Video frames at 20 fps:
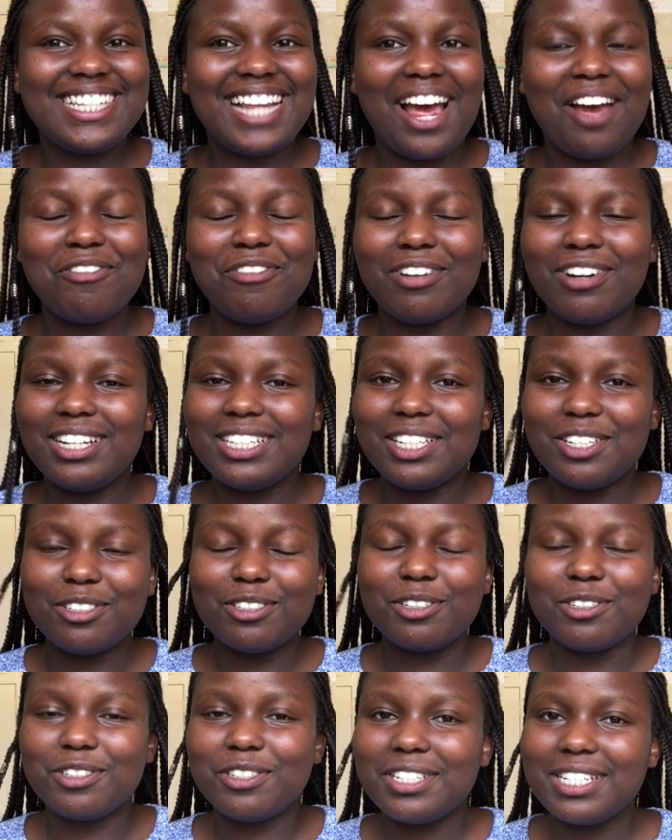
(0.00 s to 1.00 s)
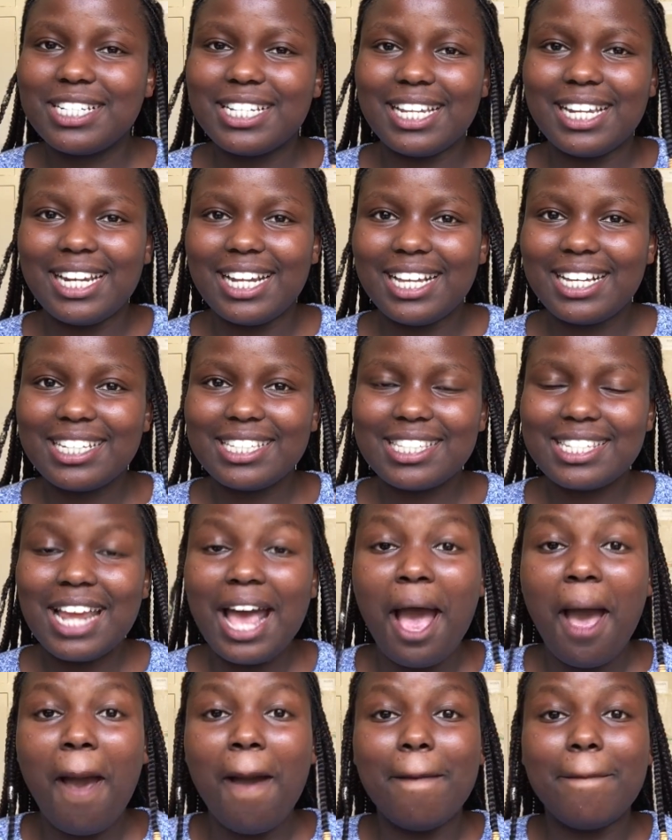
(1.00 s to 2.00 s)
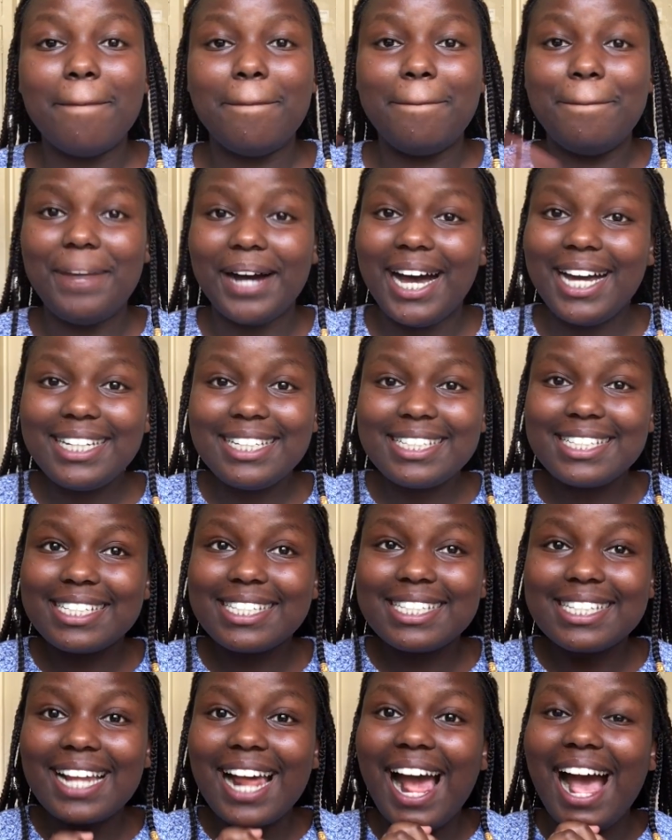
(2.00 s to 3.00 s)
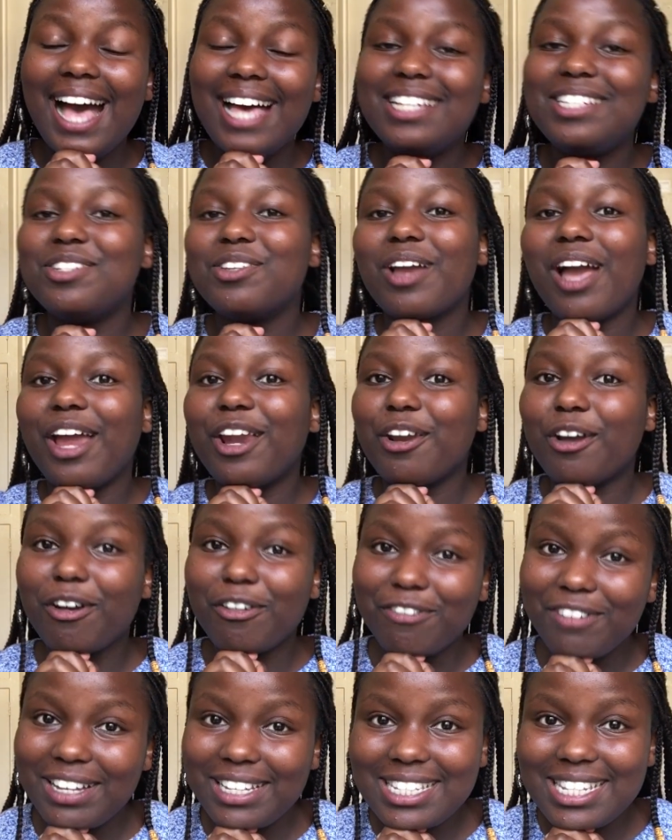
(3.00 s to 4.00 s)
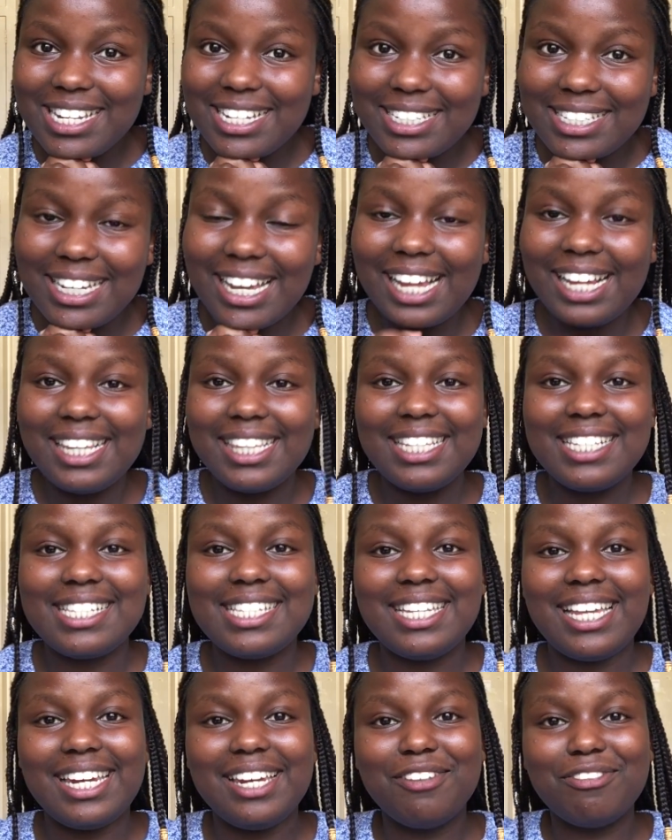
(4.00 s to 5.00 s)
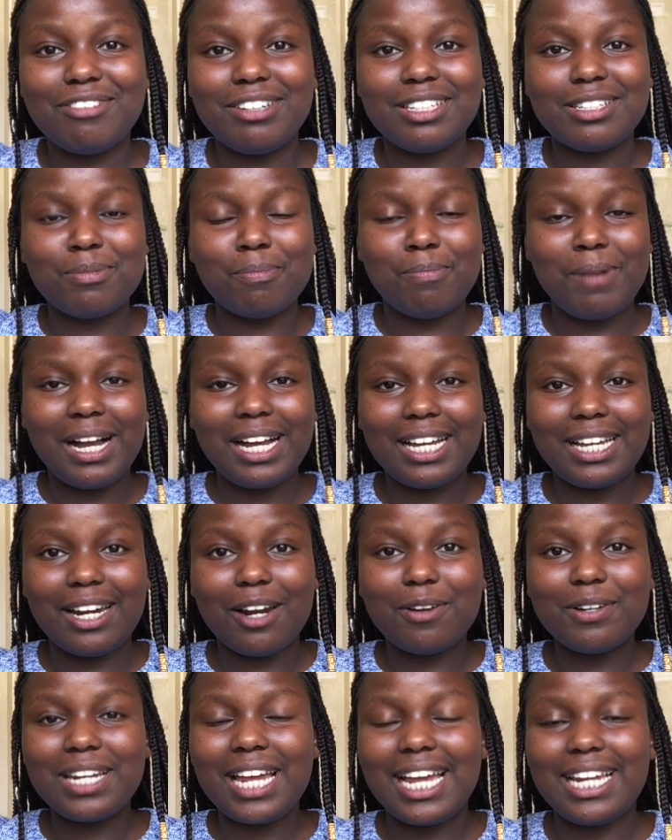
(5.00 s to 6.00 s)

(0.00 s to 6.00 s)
I've forgotten what to say next. But as you can obviously tell, this is a different background.